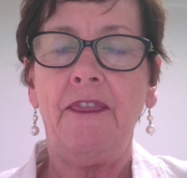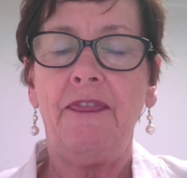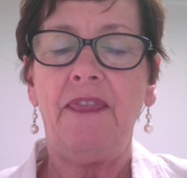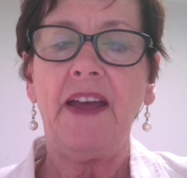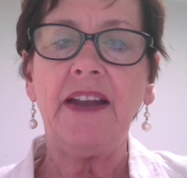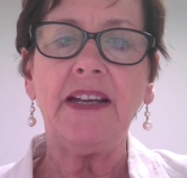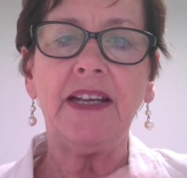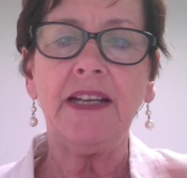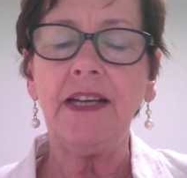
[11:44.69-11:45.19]

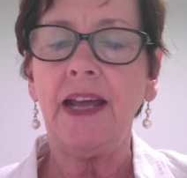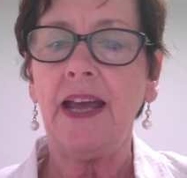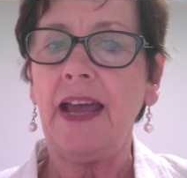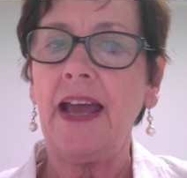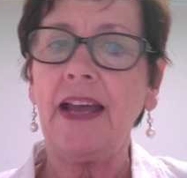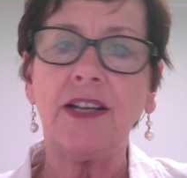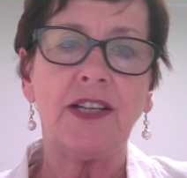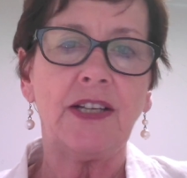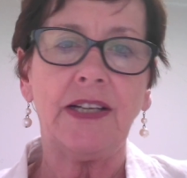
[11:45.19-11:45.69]
that can
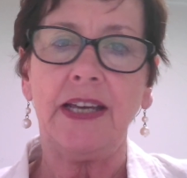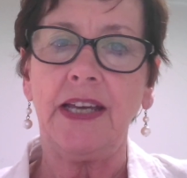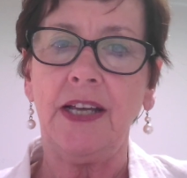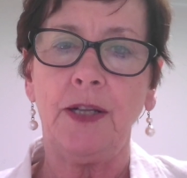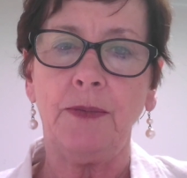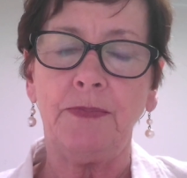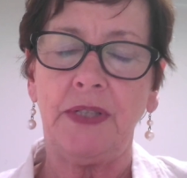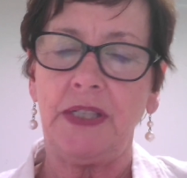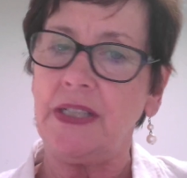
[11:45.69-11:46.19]
actually
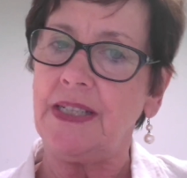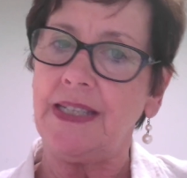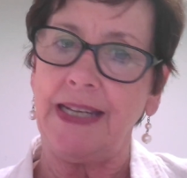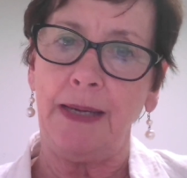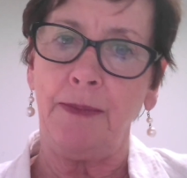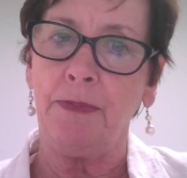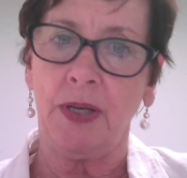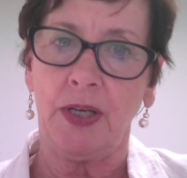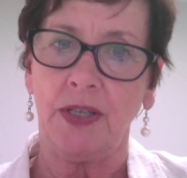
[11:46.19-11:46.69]
help to
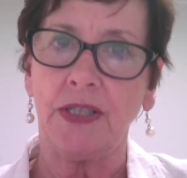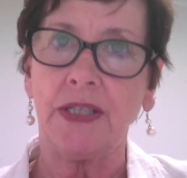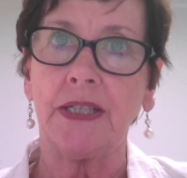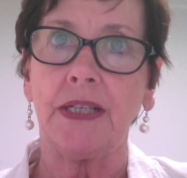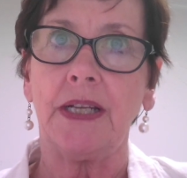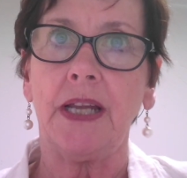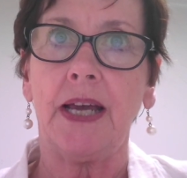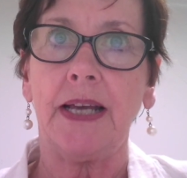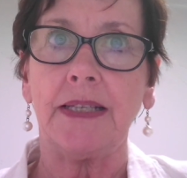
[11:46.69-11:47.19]

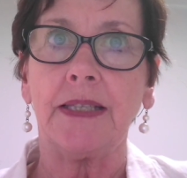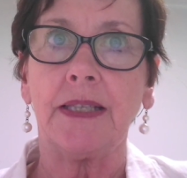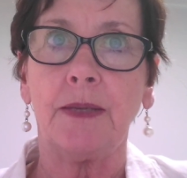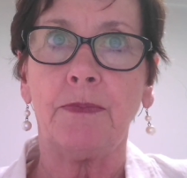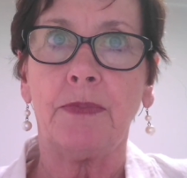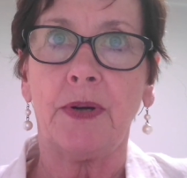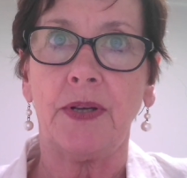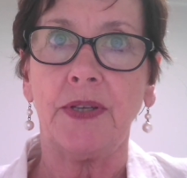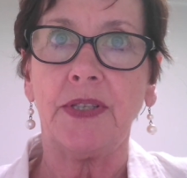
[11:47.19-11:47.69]
depersonalize the
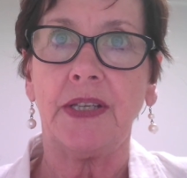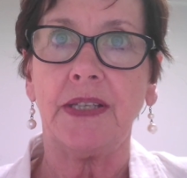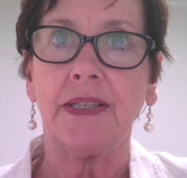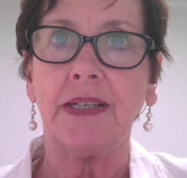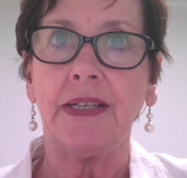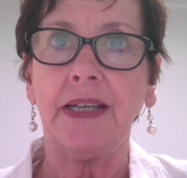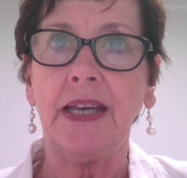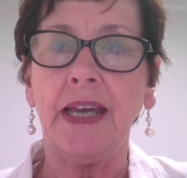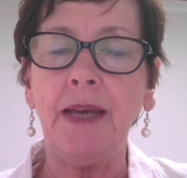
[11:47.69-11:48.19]
process
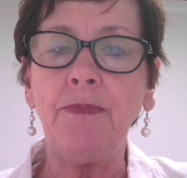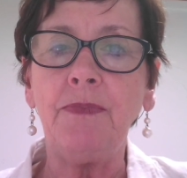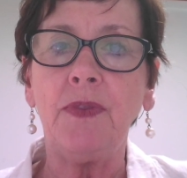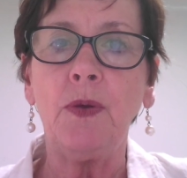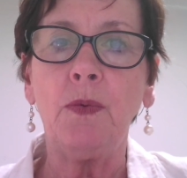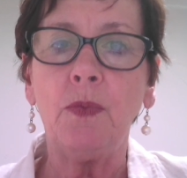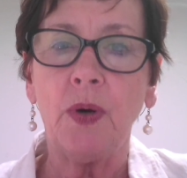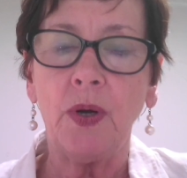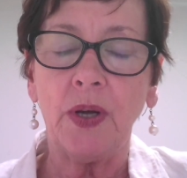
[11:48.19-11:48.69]
and keep
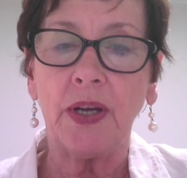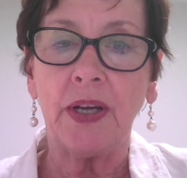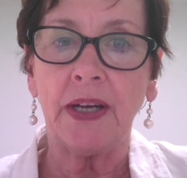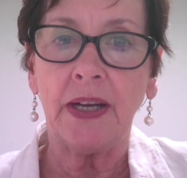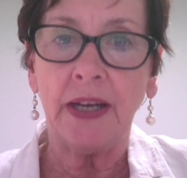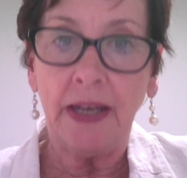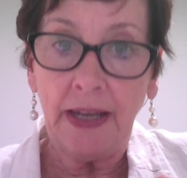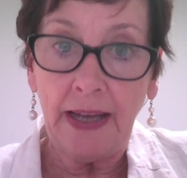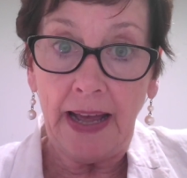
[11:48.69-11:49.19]
the work
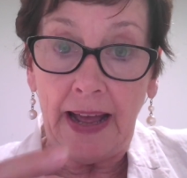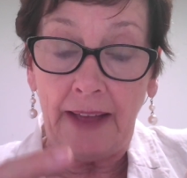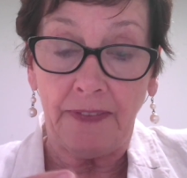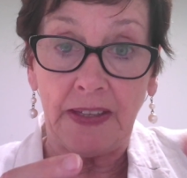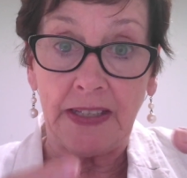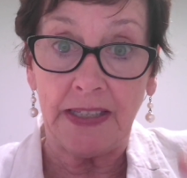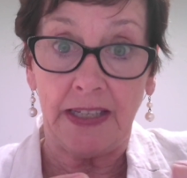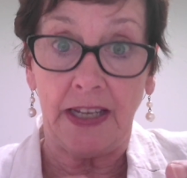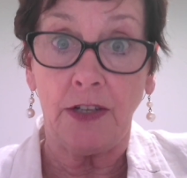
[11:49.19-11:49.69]
at
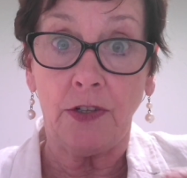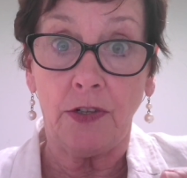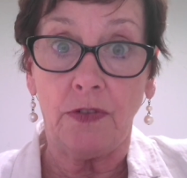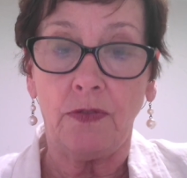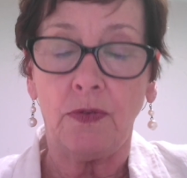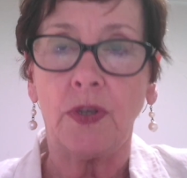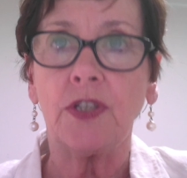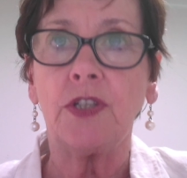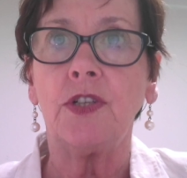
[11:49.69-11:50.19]
the center
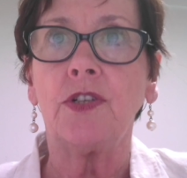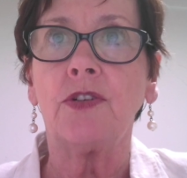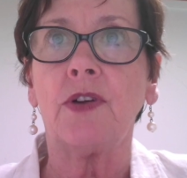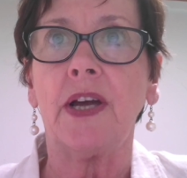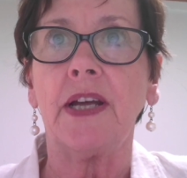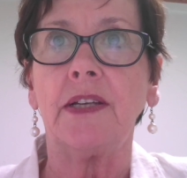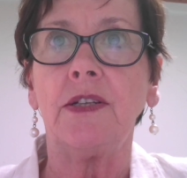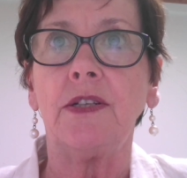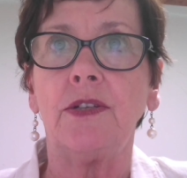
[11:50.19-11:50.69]
of what you're
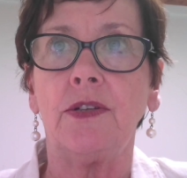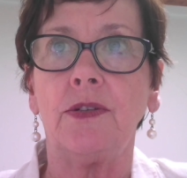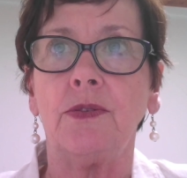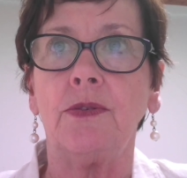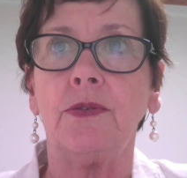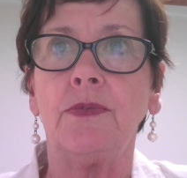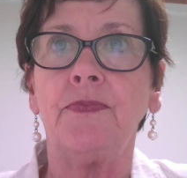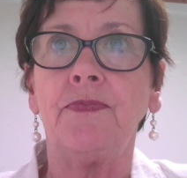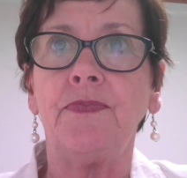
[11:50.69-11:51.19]
trying to
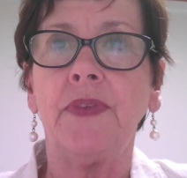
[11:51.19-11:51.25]
do.